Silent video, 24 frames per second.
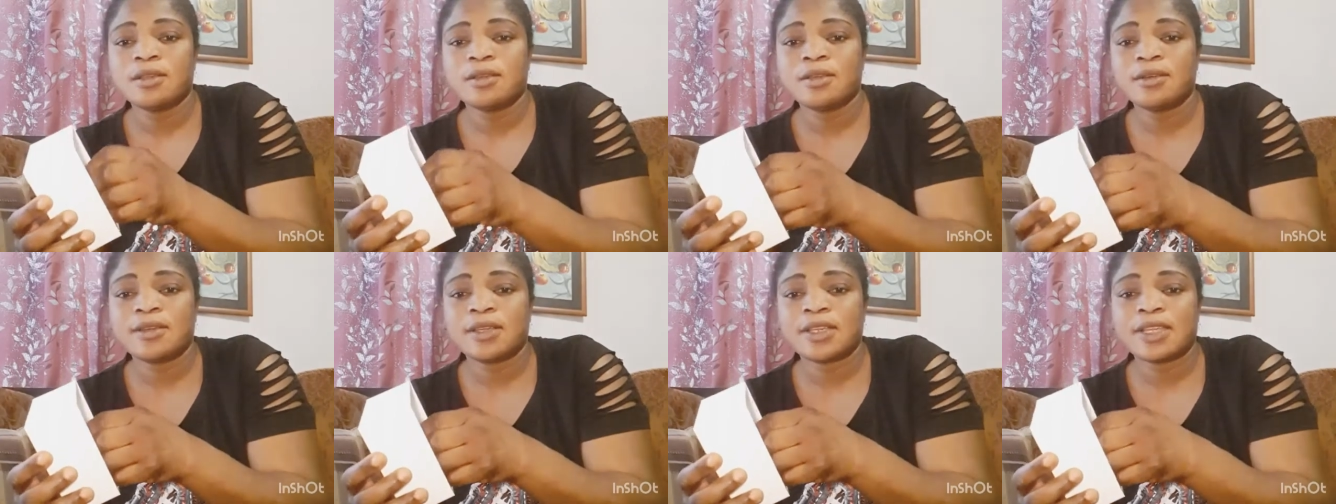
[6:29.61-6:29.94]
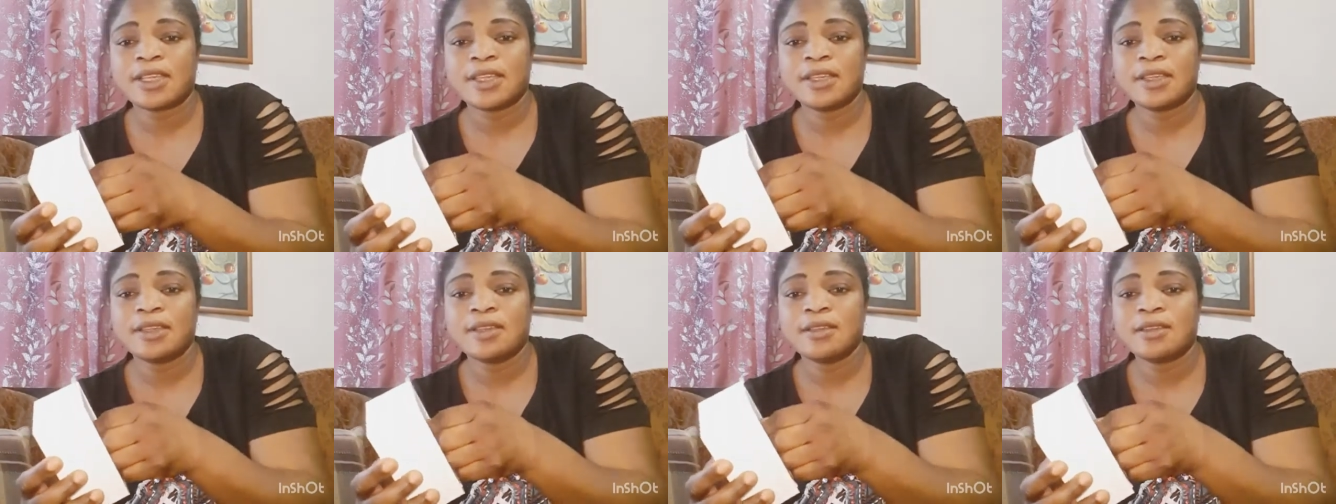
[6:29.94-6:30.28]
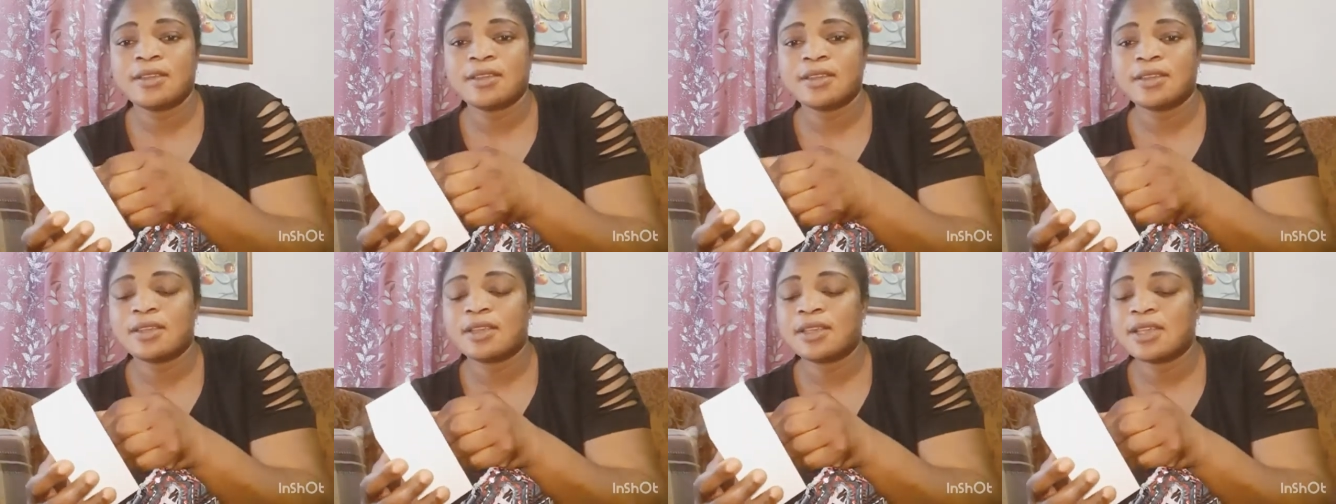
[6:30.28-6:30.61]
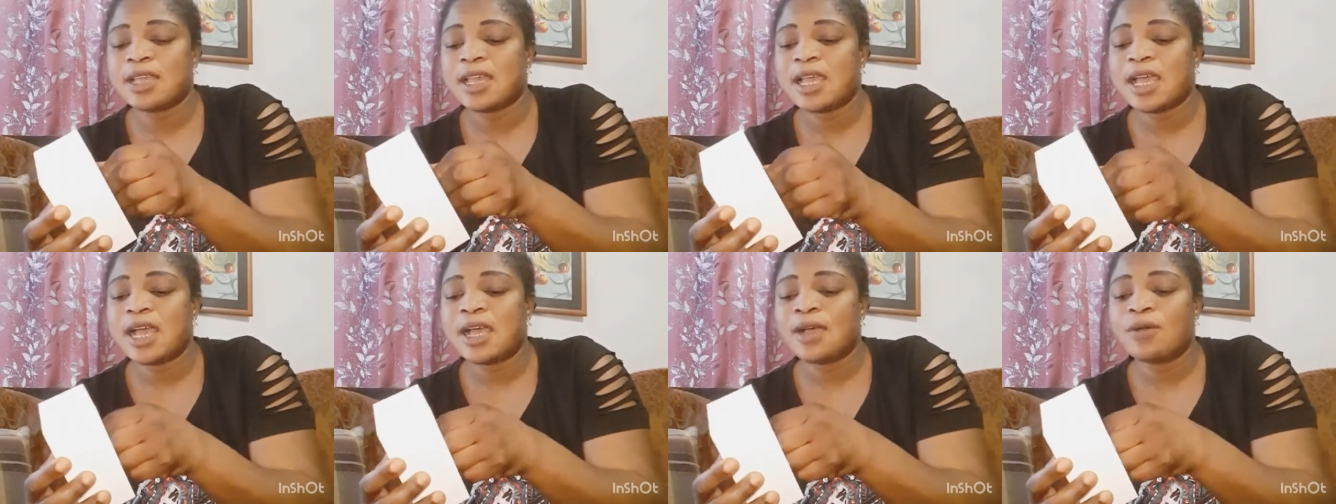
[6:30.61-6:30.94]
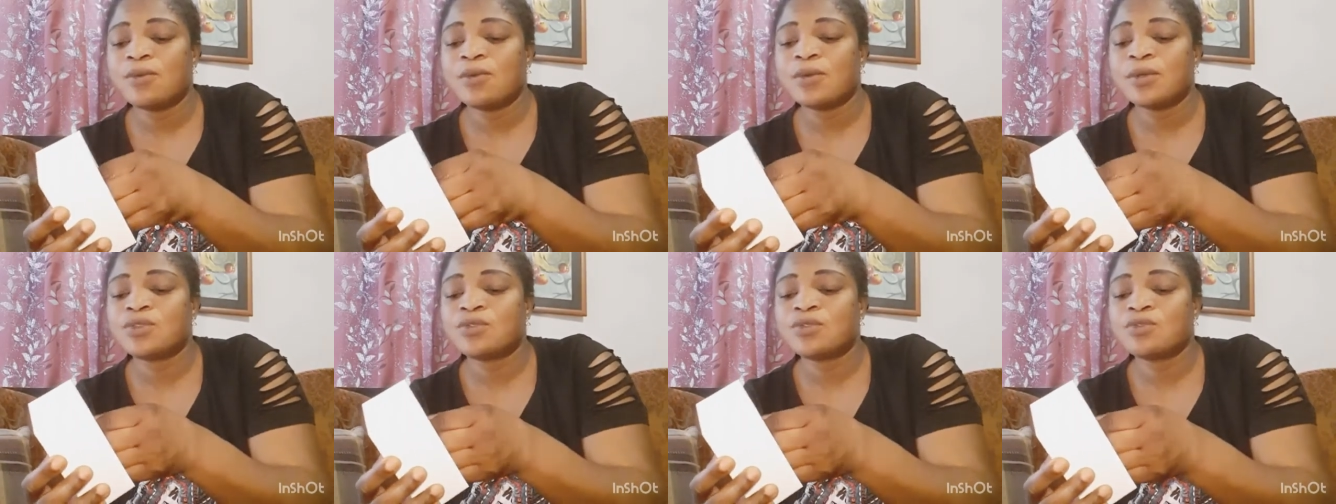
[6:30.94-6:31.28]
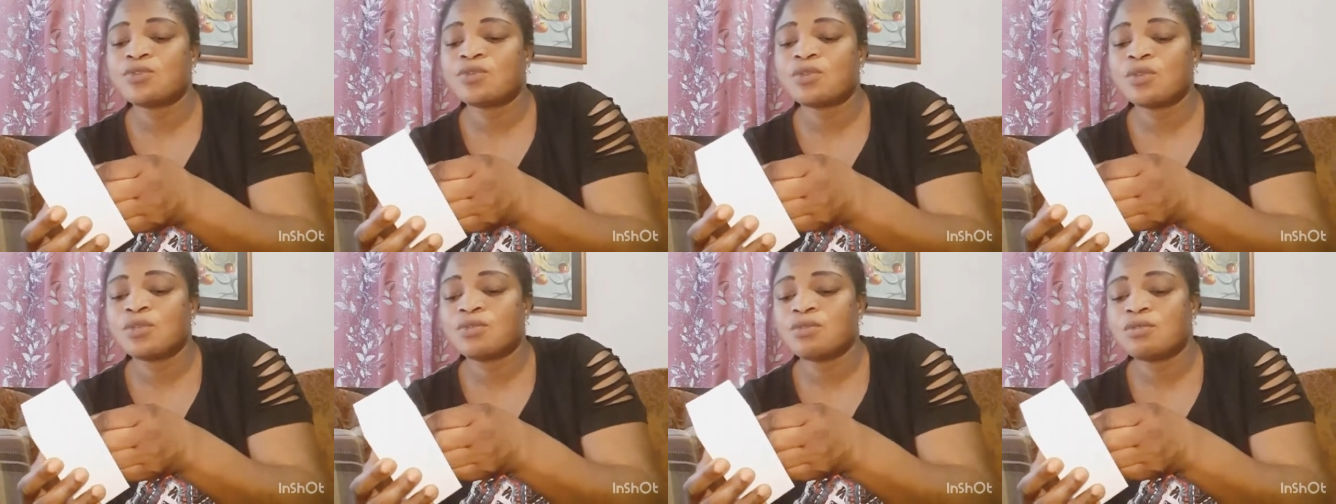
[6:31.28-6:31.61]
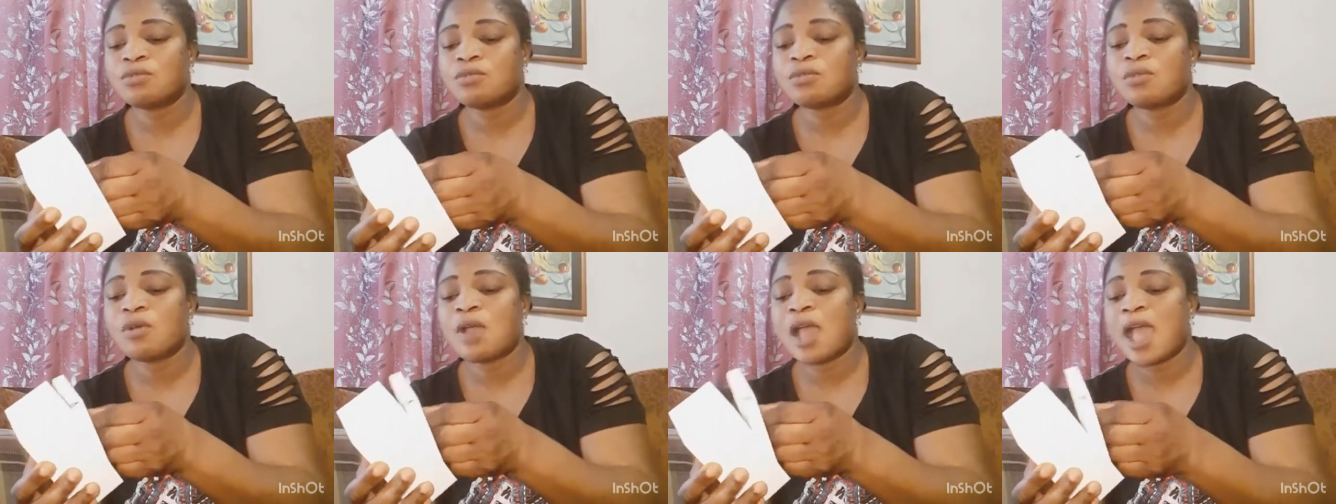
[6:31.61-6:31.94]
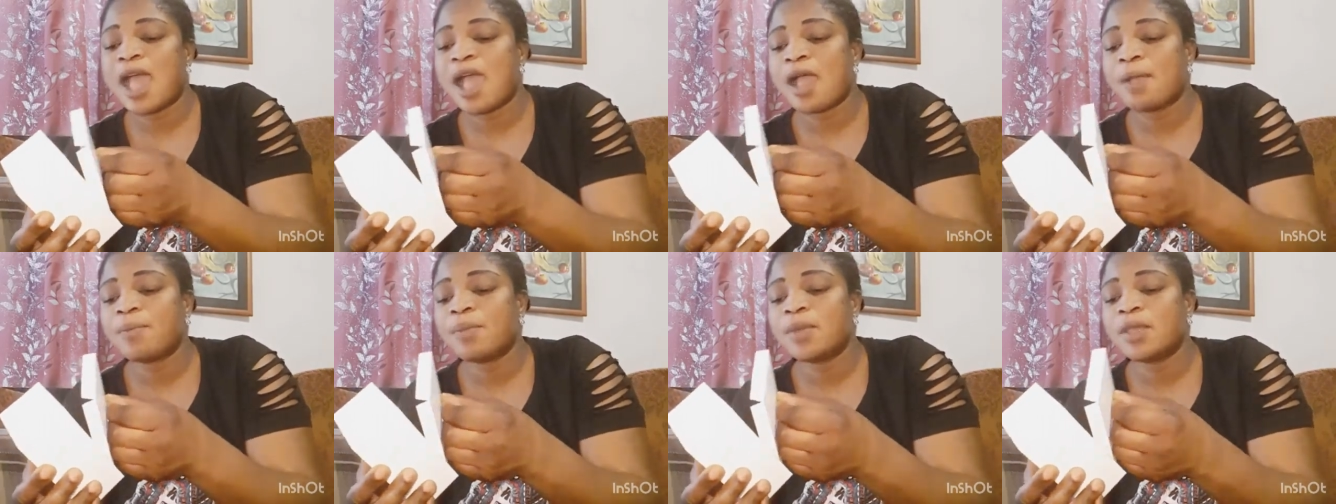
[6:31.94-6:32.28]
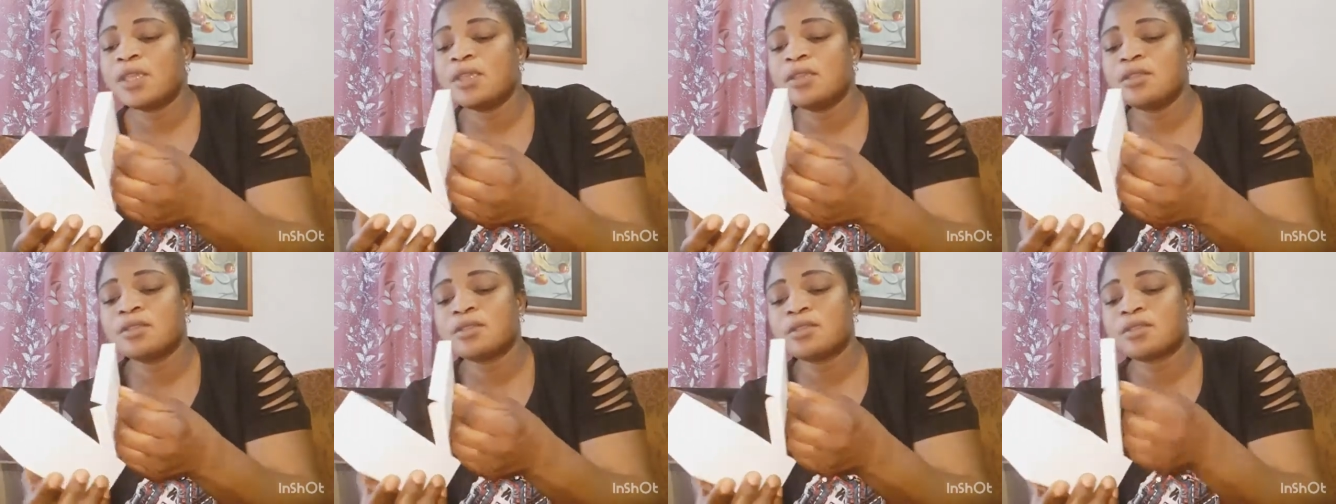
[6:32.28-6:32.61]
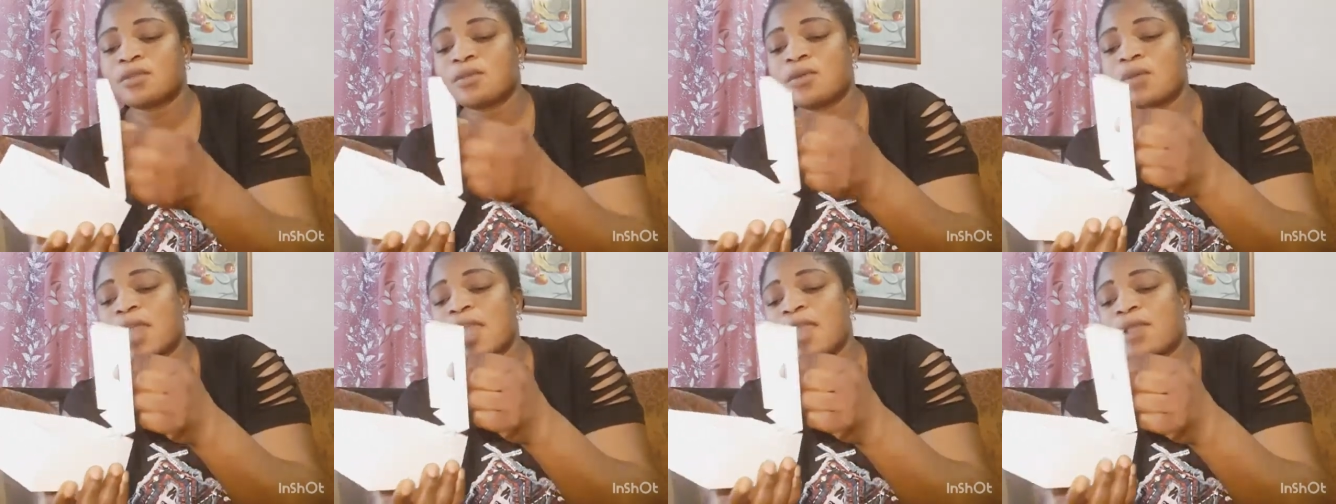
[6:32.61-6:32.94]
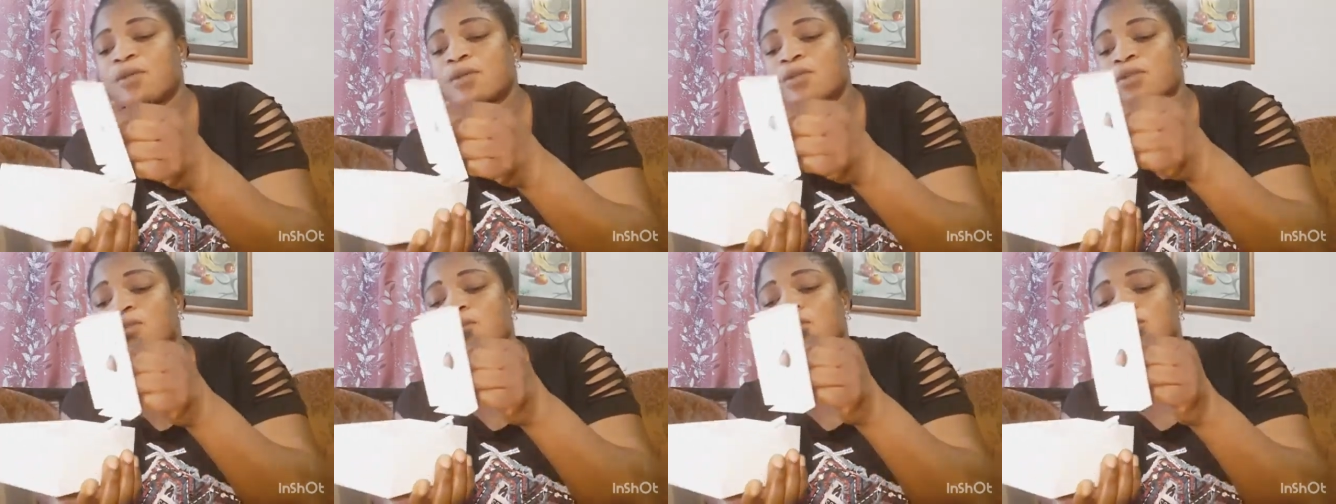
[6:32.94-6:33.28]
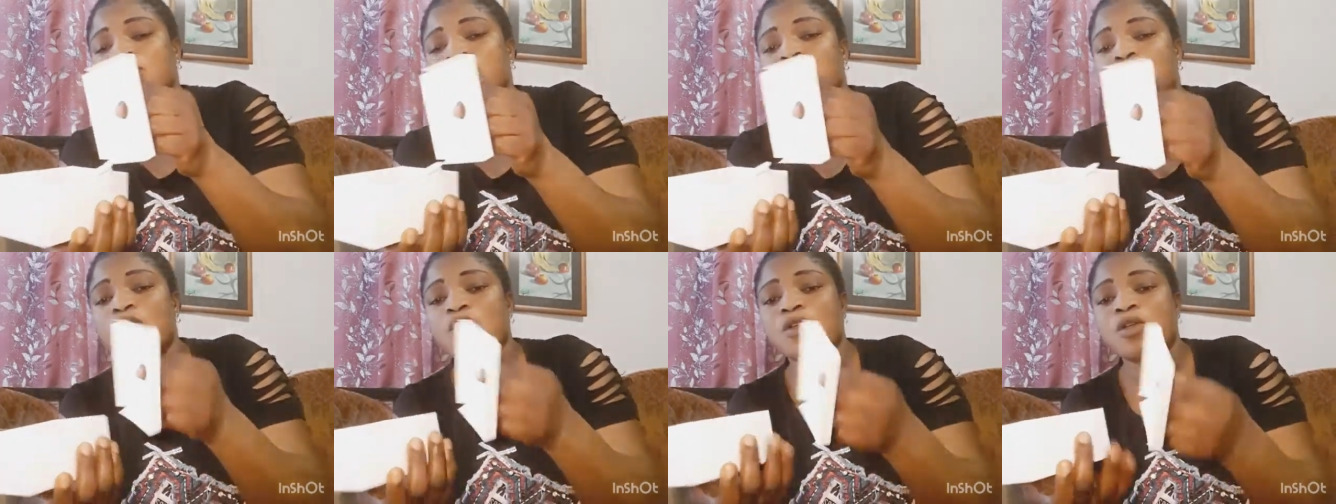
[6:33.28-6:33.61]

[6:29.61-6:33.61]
Okay, I was so happy, so I could not